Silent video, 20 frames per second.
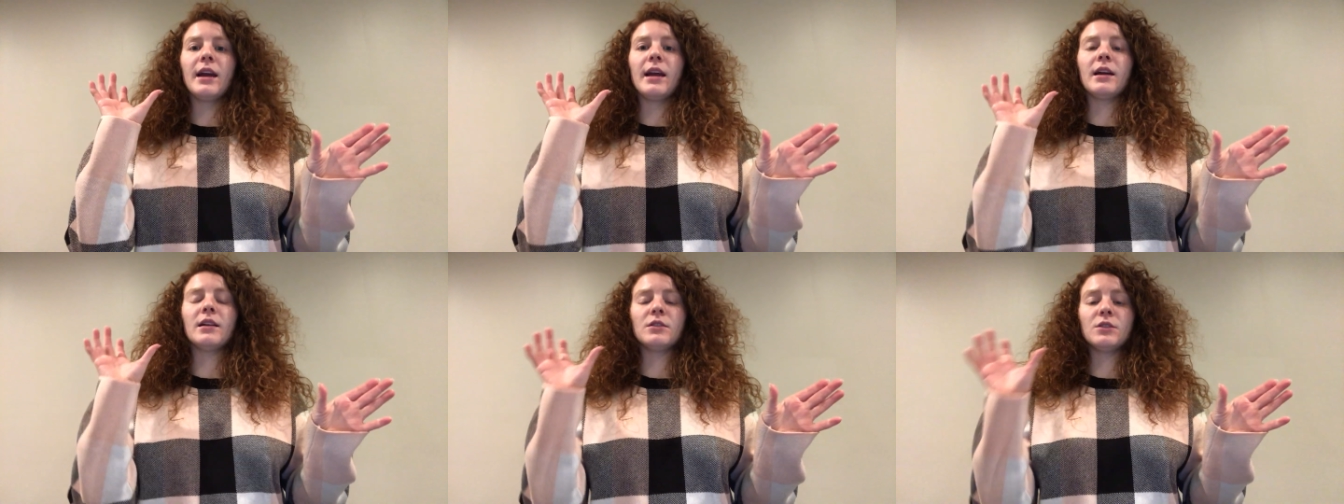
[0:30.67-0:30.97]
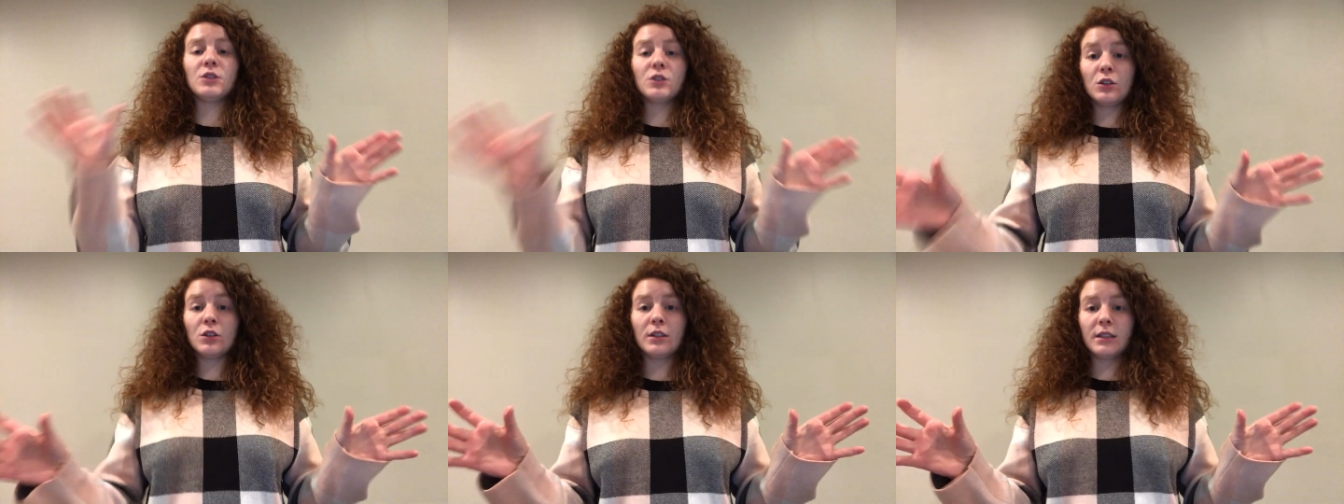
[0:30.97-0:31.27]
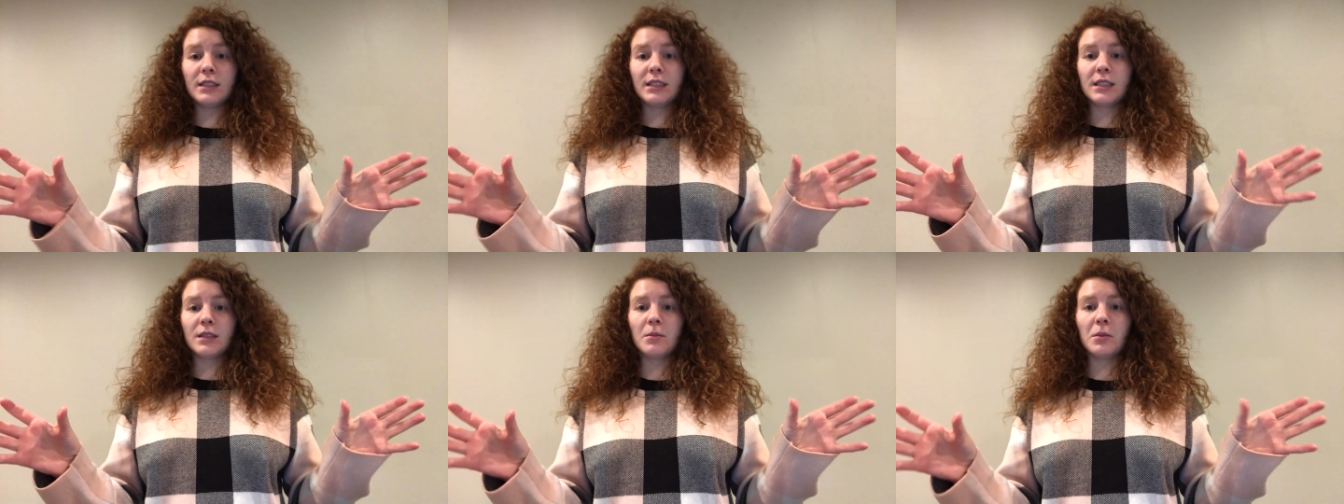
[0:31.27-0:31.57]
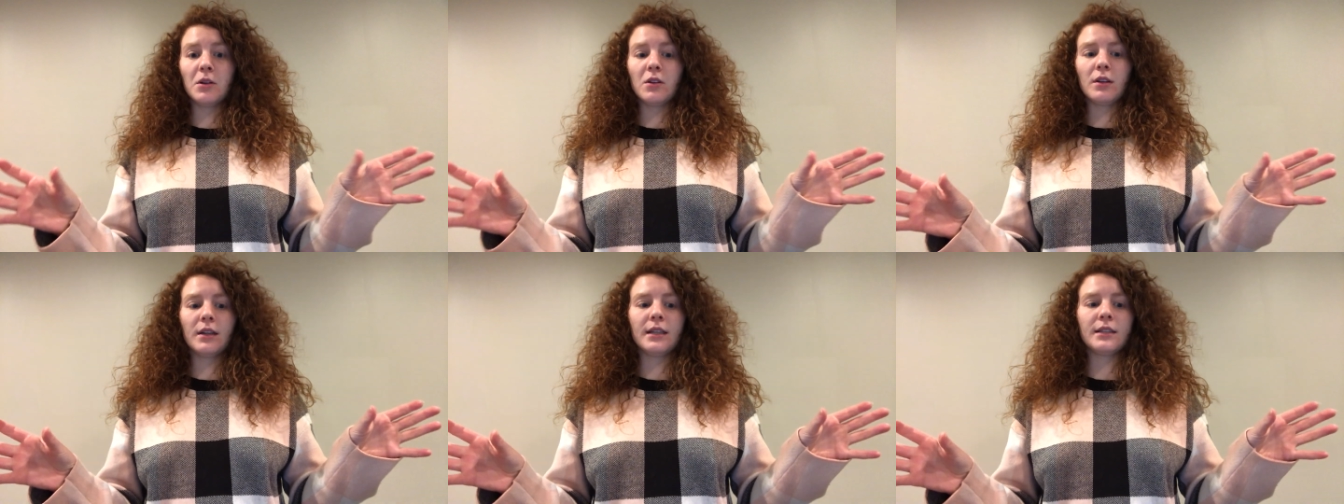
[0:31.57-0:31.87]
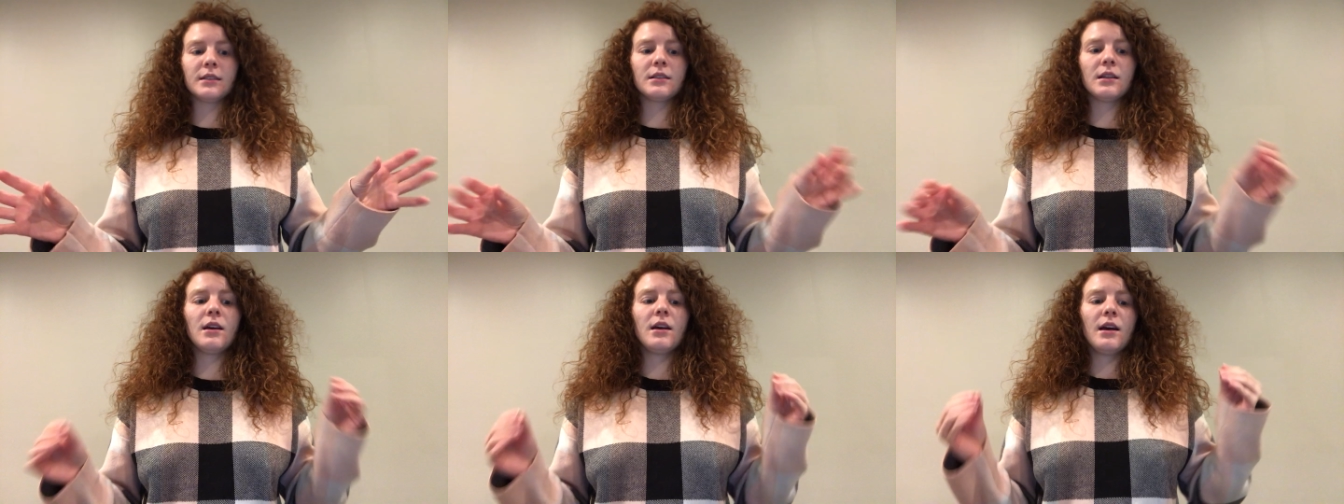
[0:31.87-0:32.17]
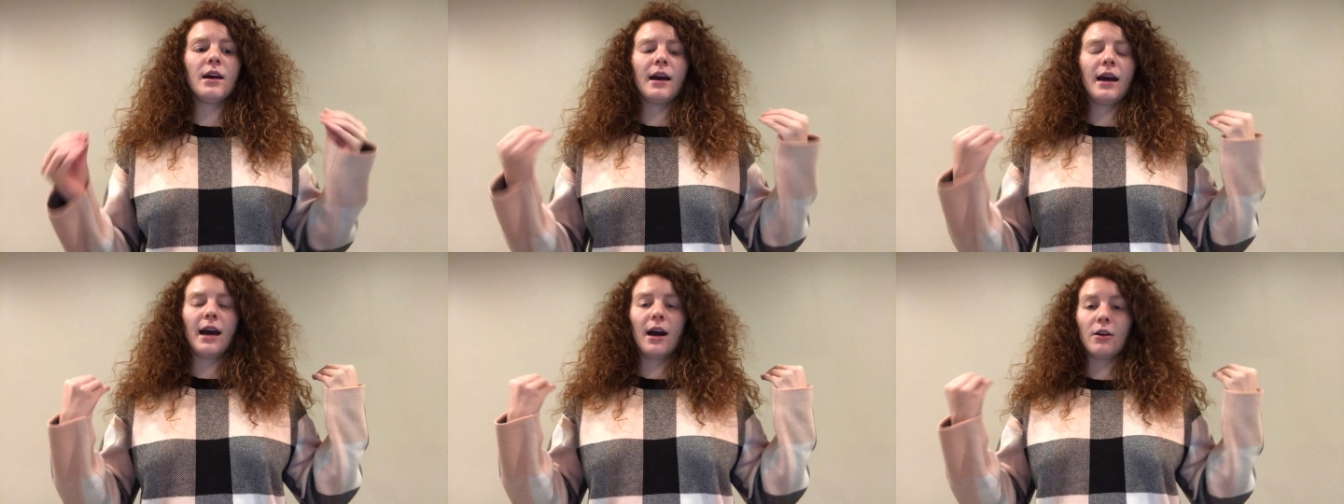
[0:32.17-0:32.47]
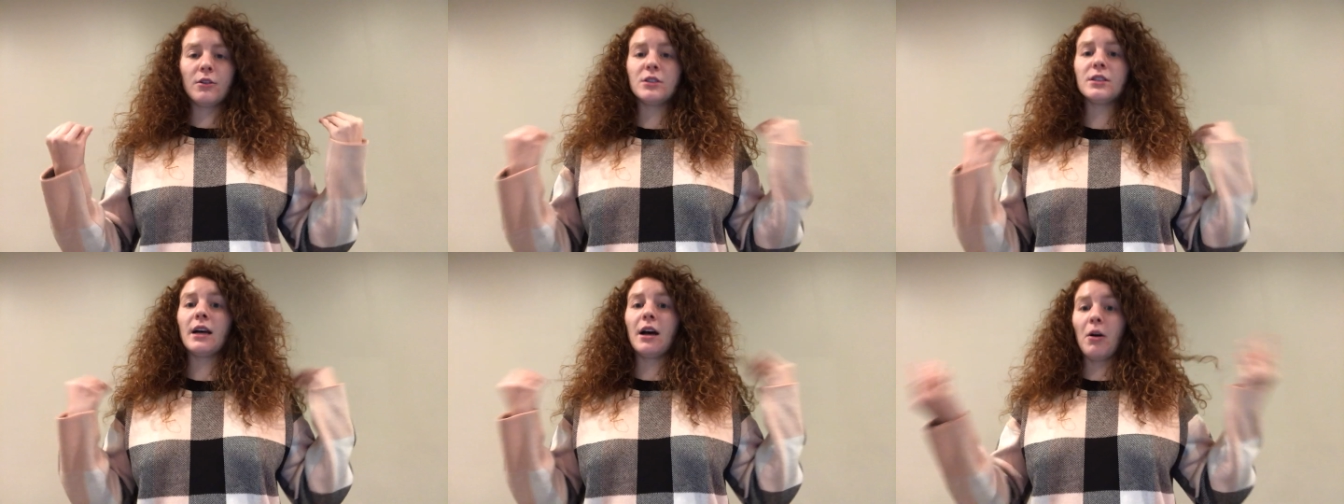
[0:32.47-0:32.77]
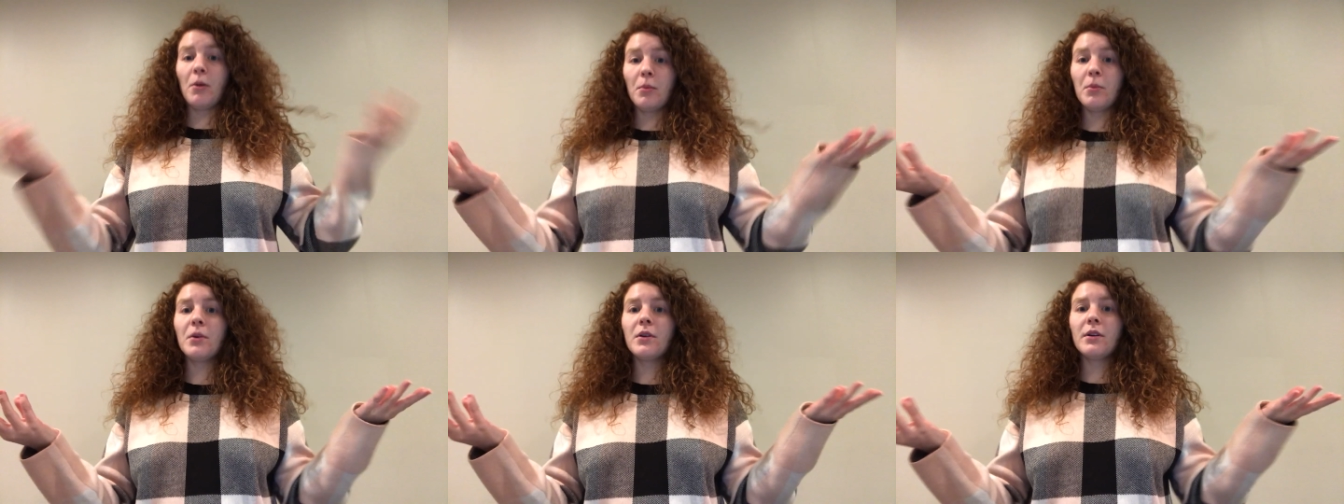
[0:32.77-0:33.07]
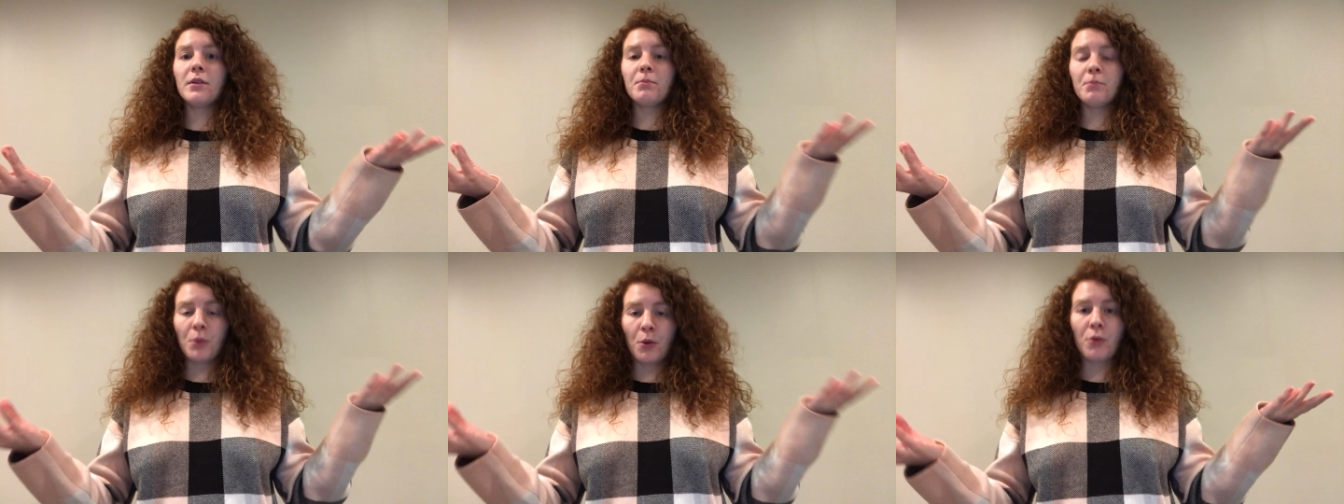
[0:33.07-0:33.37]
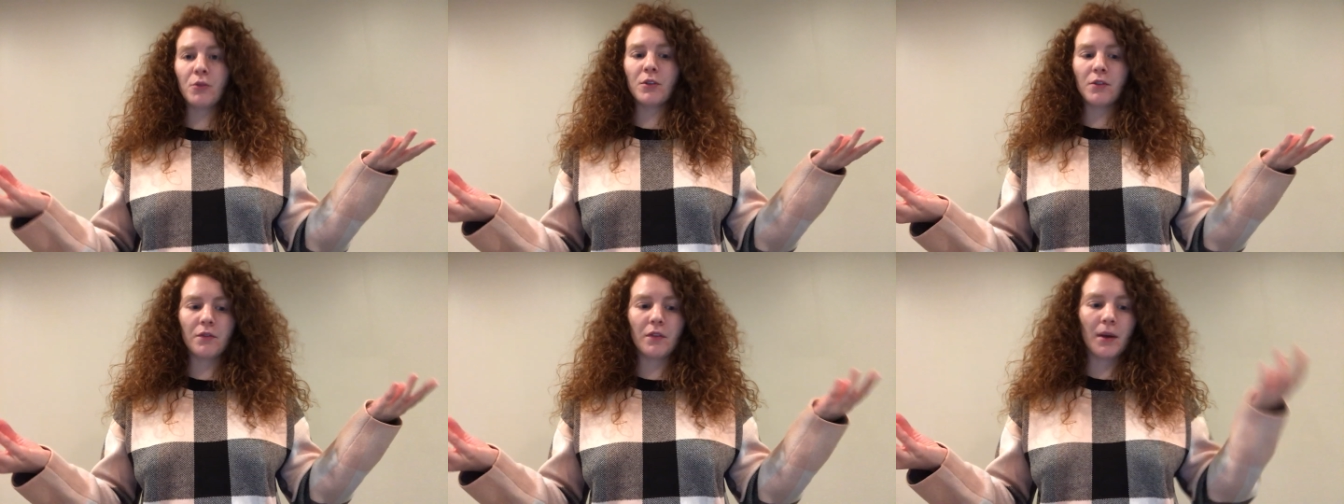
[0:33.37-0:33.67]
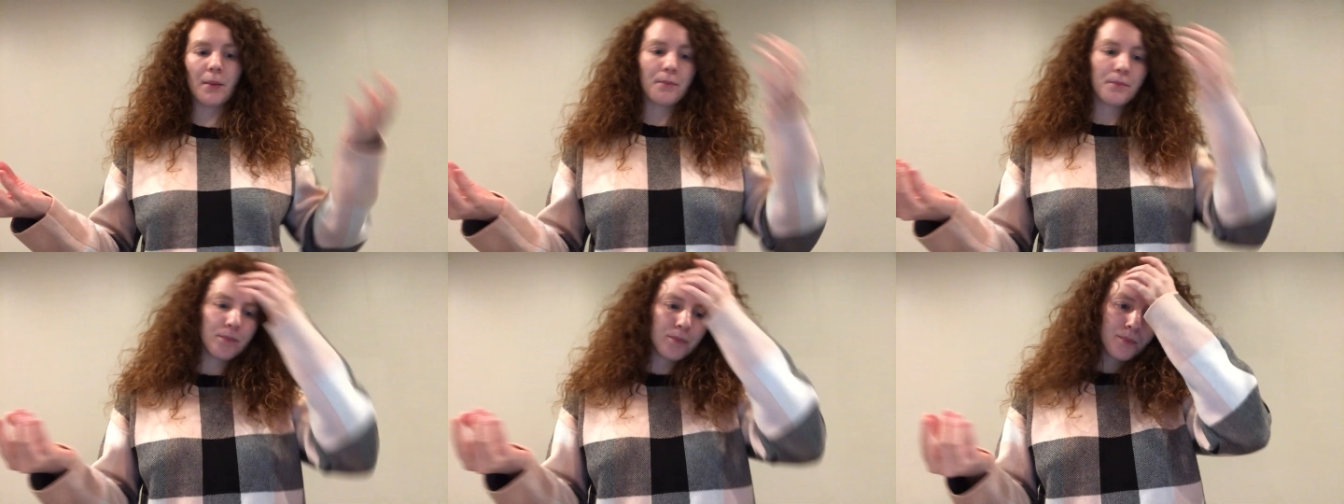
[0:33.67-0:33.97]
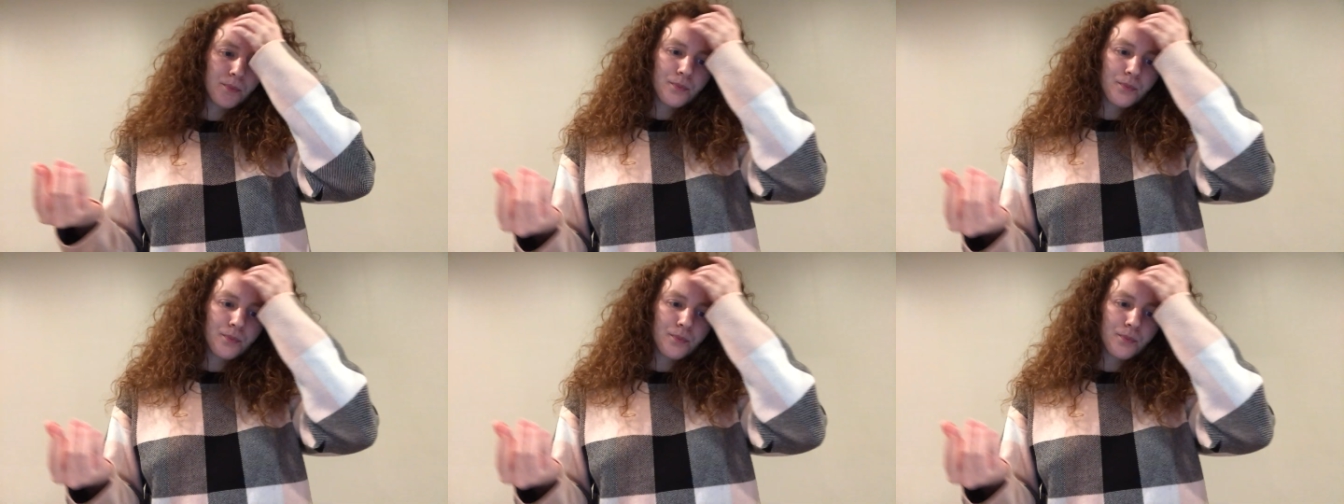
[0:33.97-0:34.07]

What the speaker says: and student disabilities, how to help both of them.